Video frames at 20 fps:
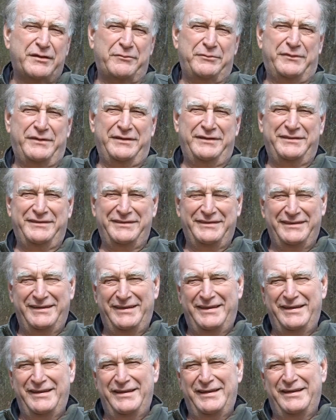something.
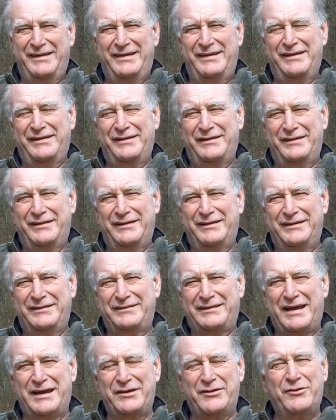
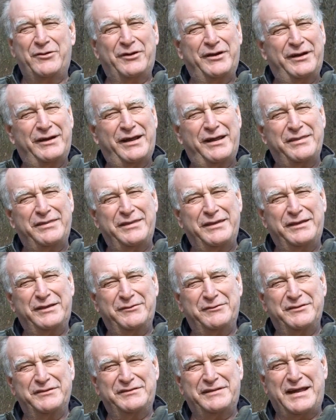And daggone it, I
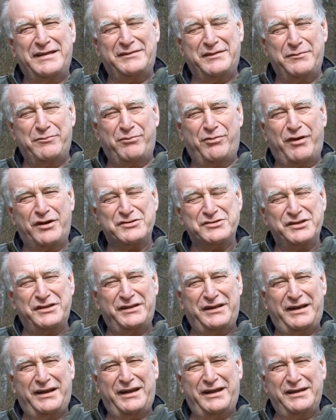think it was that
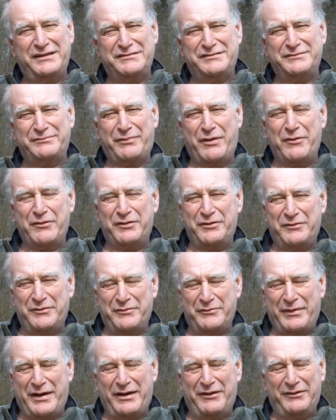depression that I had spoken
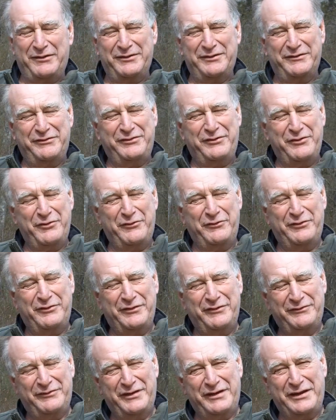about a few
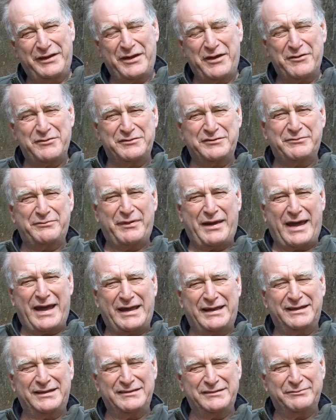videos
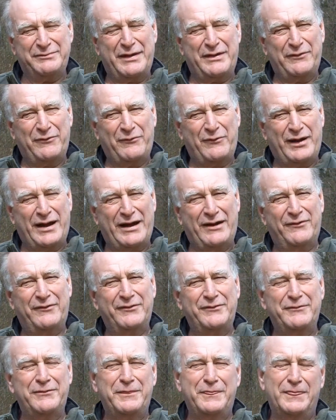back. It's been a while.